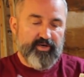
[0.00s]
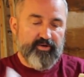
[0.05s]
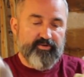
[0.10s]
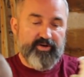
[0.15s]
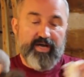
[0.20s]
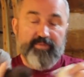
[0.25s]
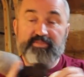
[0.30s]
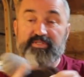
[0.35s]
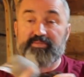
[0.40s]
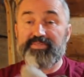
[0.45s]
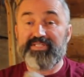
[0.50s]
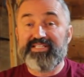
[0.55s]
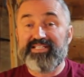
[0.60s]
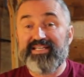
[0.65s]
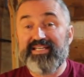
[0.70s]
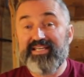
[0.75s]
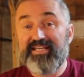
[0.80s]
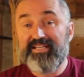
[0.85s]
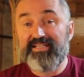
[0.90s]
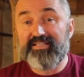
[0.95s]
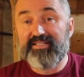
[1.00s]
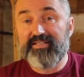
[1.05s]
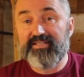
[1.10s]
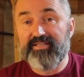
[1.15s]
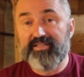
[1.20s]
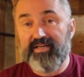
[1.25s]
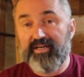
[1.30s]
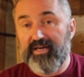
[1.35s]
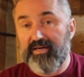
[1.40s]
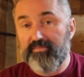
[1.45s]
grab something to eat,
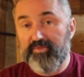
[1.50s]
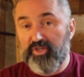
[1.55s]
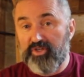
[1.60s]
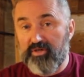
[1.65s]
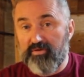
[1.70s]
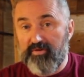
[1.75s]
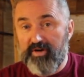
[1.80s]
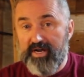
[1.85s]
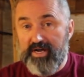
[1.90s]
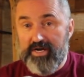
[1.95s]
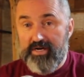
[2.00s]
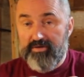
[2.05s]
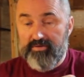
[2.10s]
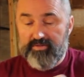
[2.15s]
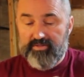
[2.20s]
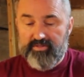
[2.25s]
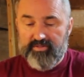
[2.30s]
look around.